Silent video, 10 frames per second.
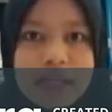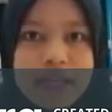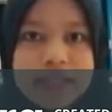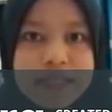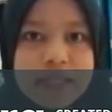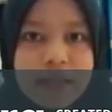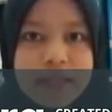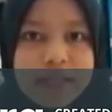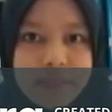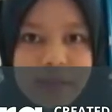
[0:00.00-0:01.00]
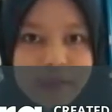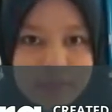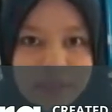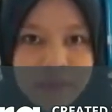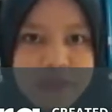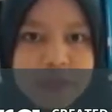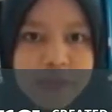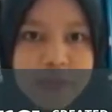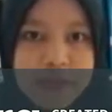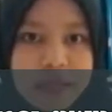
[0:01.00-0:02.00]
this Microsoft
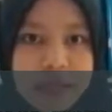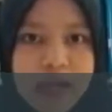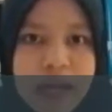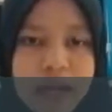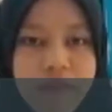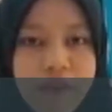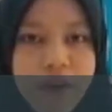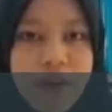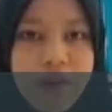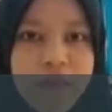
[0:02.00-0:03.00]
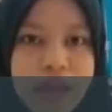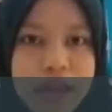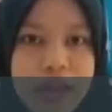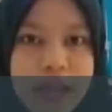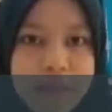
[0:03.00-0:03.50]
suitable for 5